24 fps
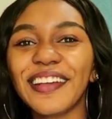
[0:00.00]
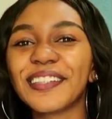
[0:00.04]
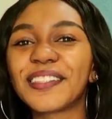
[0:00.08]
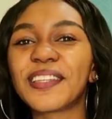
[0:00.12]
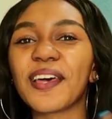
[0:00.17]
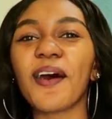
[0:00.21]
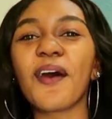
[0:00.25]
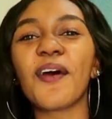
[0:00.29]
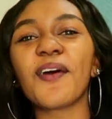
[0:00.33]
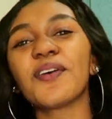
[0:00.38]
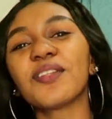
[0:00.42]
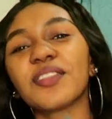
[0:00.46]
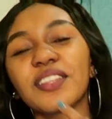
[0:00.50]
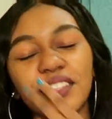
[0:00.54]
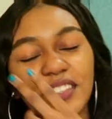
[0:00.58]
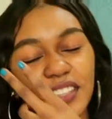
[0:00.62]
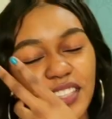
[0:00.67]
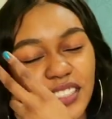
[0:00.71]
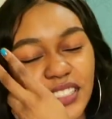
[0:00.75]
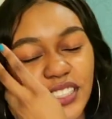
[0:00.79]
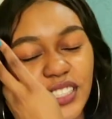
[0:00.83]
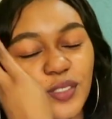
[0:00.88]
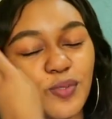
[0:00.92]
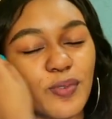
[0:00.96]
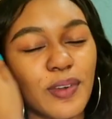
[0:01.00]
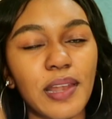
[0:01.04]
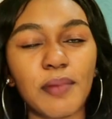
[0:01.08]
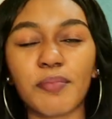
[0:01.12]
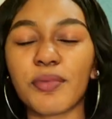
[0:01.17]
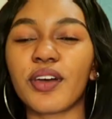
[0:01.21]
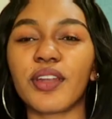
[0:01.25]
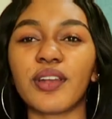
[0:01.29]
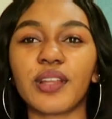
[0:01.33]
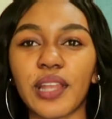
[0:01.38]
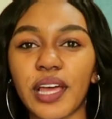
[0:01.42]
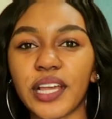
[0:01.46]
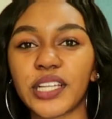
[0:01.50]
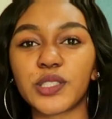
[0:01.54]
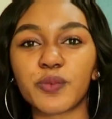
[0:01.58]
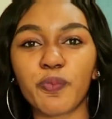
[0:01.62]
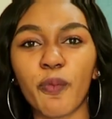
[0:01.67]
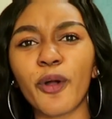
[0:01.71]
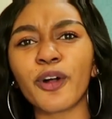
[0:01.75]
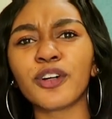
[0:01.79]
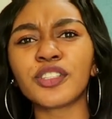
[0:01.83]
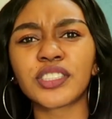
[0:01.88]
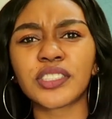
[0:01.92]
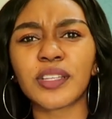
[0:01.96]
So this is when I'm gonna like
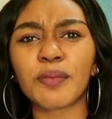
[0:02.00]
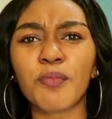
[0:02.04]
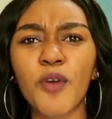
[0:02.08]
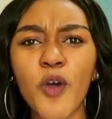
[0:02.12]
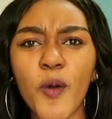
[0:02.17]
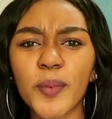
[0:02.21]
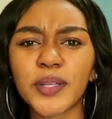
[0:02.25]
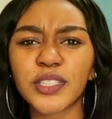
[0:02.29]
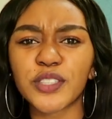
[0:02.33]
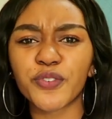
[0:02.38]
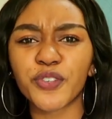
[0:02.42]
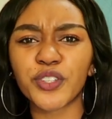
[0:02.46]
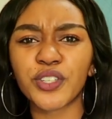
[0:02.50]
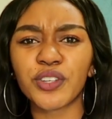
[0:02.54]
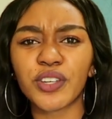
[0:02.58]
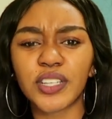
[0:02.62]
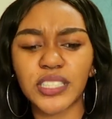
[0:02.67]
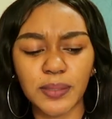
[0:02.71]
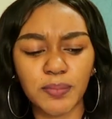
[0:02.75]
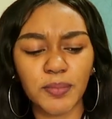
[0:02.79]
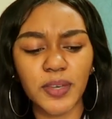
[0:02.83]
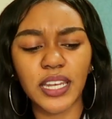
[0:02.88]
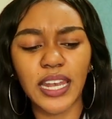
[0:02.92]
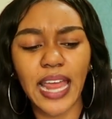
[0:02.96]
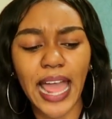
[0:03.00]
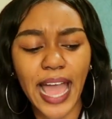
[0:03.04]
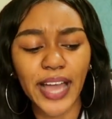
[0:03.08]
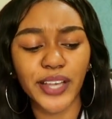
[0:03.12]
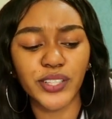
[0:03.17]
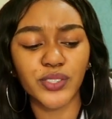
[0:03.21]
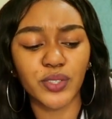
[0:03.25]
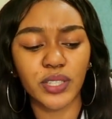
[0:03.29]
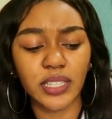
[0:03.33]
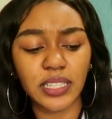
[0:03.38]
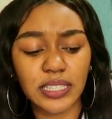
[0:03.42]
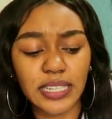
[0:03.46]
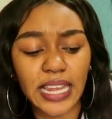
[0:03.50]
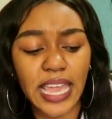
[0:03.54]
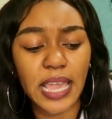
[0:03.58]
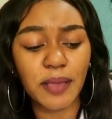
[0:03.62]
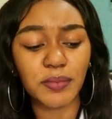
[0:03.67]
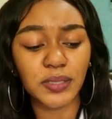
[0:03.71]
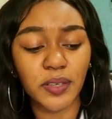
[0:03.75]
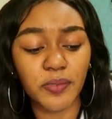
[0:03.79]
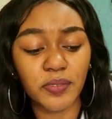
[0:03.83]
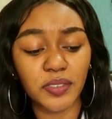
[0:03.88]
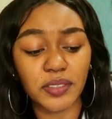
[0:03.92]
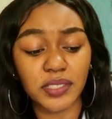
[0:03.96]
spoil some moments for you, because I'm gonna actually
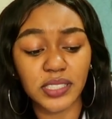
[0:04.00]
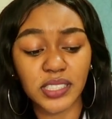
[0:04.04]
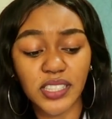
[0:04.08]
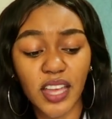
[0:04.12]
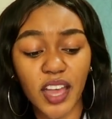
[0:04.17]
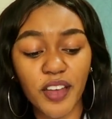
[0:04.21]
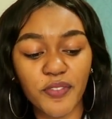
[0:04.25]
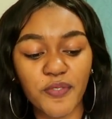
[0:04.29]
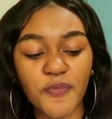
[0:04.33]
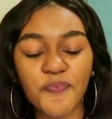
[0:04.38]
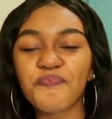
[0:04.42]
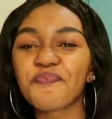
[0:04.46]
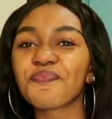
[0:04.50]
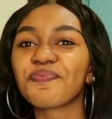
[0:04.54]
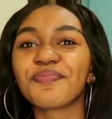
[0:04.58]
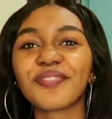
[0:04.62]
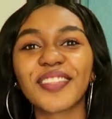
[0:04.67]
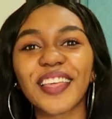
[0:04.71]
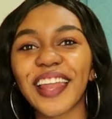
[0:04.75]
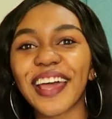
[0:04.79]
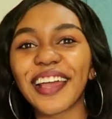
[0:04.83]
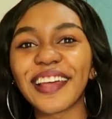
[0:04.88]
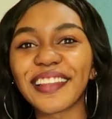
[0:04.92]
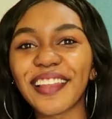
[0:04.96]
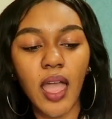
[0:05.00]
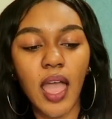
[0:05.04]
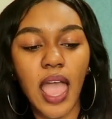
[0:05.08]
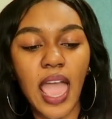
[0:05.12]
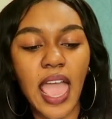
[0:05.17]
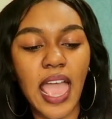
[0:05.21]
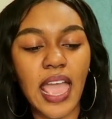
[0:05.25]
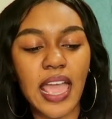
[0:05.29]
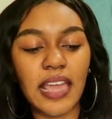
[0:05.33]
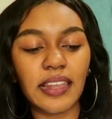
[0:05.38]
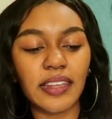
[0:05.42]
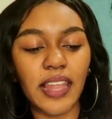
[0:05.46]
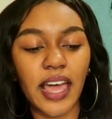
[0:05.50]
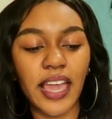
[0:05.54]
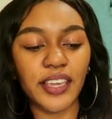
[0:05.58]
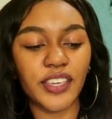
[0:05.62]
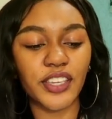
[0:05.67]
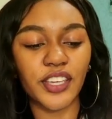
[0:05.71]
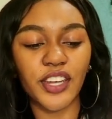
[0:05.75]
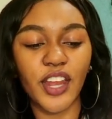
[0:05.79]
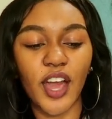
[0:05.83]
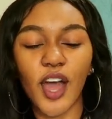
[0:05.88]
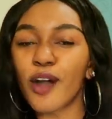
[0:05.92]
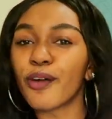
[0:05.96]
name some of the stuff that and
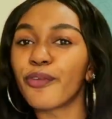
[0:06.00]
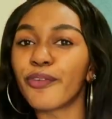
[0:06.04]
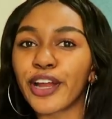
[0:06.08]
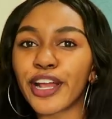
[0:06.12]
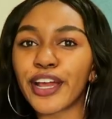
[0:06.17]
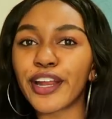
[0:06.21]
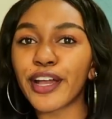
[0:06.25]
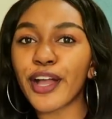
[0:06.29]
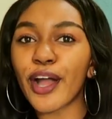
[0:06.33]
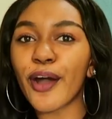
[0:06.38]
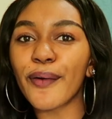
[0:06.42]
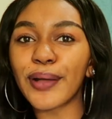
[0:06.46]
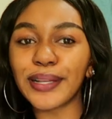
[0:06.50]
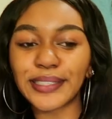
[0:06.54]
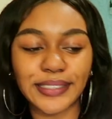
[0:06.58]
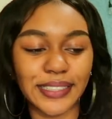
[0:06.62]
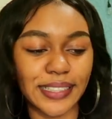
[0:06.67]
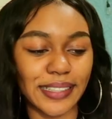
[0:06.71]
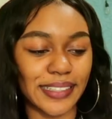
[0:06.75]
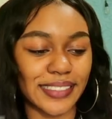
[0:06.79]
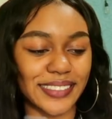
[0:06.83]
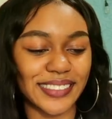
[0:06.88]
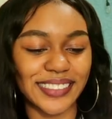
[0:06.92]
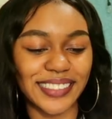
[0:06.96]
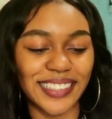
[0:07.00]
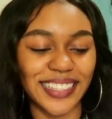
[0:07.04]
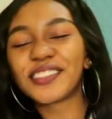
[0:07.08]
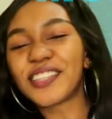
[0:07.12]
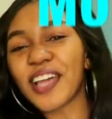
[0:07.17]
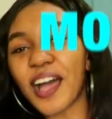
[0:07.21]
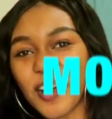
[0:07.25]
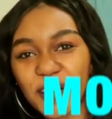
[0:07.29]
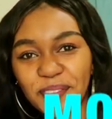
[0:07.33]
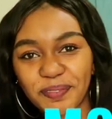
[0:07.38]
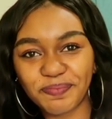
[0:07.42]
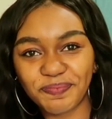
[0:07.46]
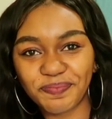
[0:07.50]
like, you know, we're gonna go into this. So,